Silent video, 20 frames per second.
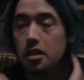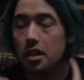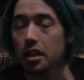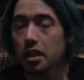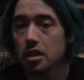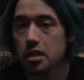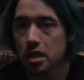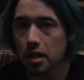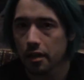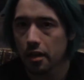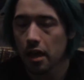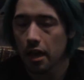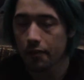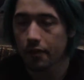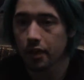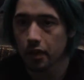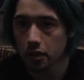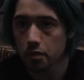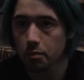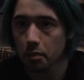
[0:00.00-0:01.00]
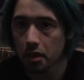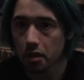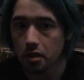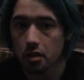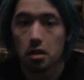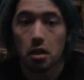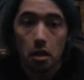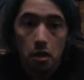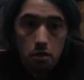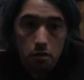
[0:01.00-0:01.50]
he's having an
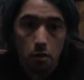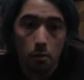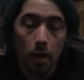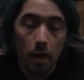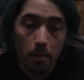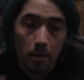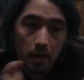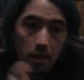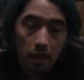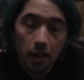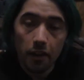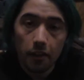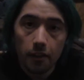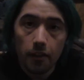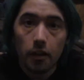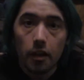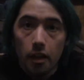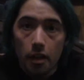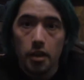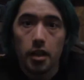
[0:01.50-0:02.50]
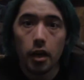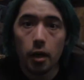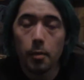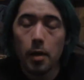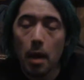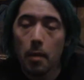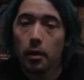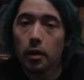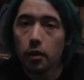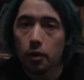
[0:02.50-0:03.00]
expression. So maybe here they'll
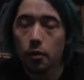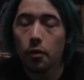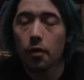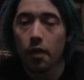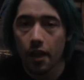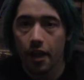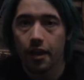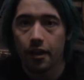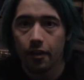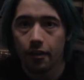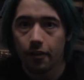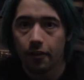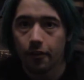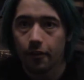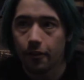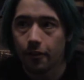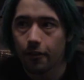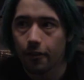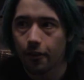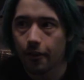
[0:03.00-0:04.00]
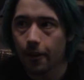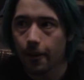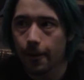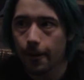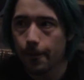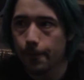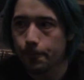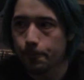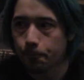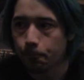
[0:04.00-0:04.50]
be able to do that.
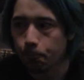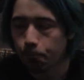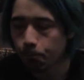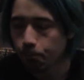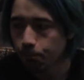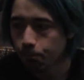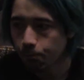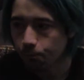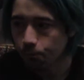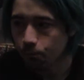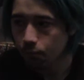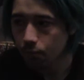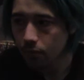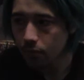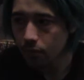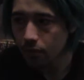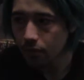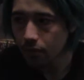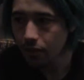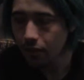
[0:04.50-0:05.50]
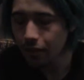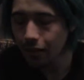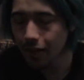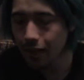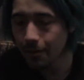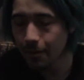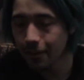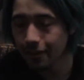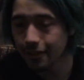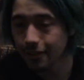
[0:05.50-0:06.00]
I
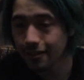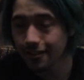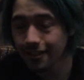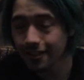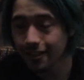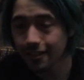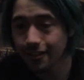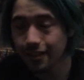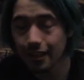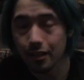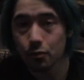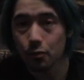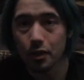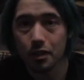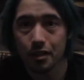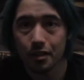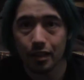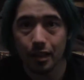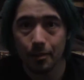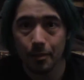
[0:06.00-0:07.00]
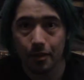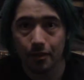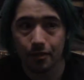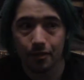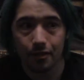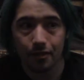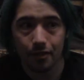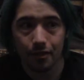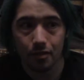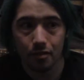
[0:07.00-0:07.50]
mean, because
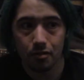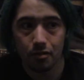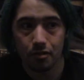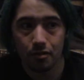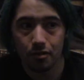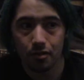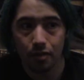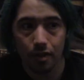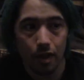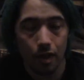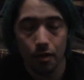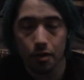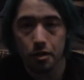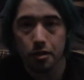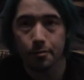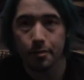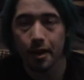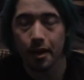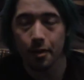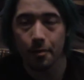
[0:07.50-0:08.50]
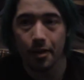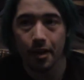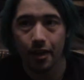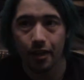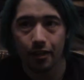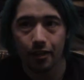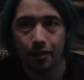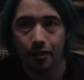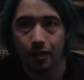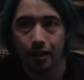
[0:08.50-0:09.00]
because the other
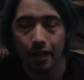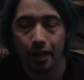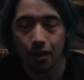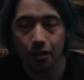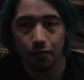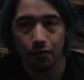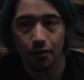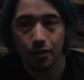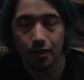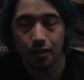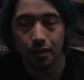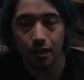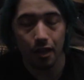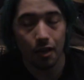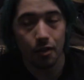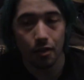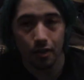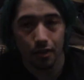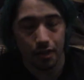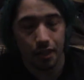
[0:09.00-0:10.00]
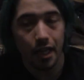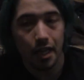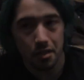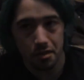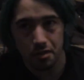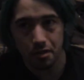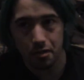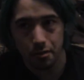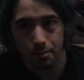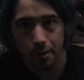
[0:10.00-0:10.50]
Spider-Man outfit, the
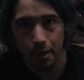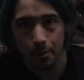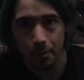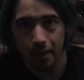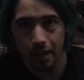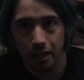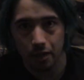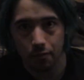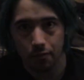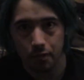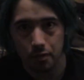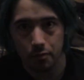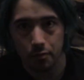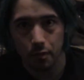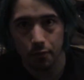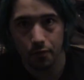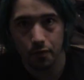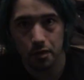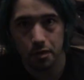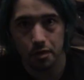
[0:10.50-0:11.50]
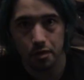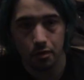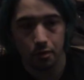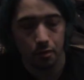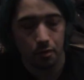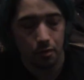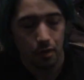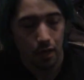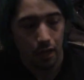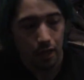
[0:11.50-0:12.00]
last two Spider-Man outfits from the first
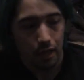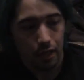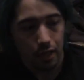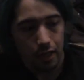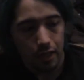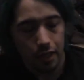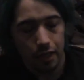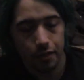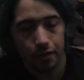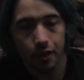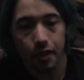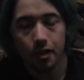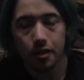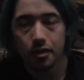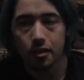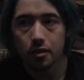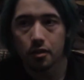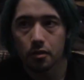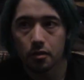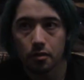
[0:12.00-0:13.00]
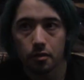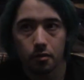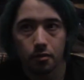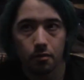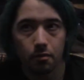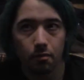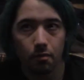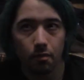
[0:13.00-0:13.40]
two iterations,